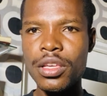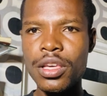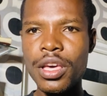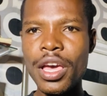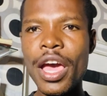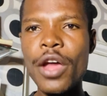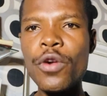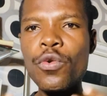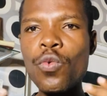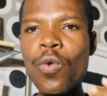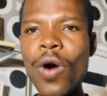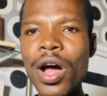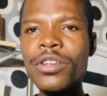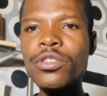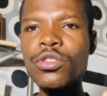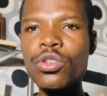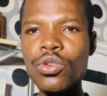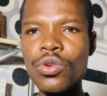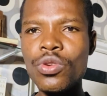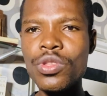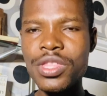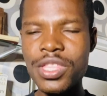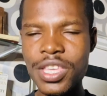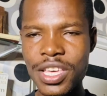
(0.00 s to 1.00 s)
And what do
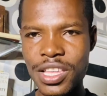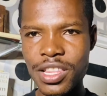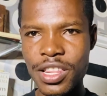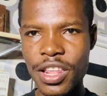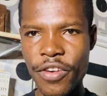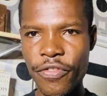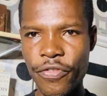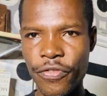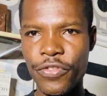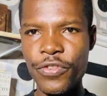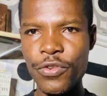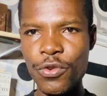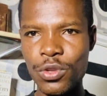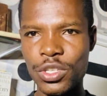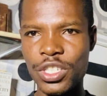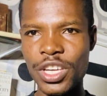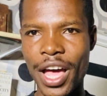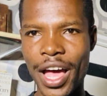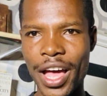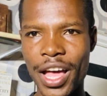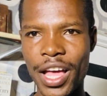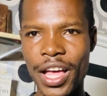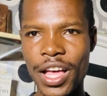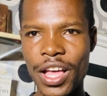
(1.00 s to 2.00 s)
you think the
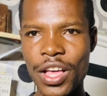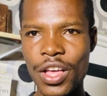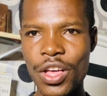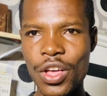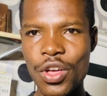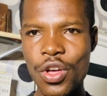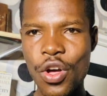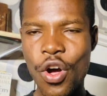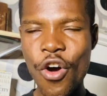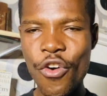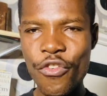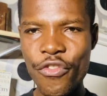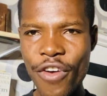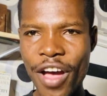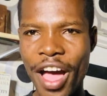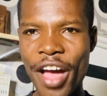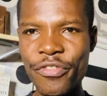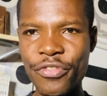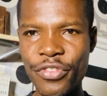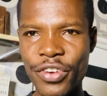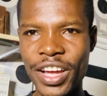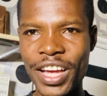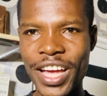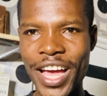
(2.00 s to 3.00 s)
future of
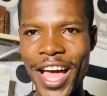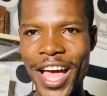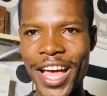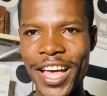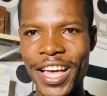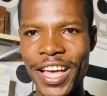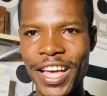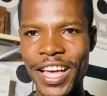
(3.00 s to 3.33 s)
Africa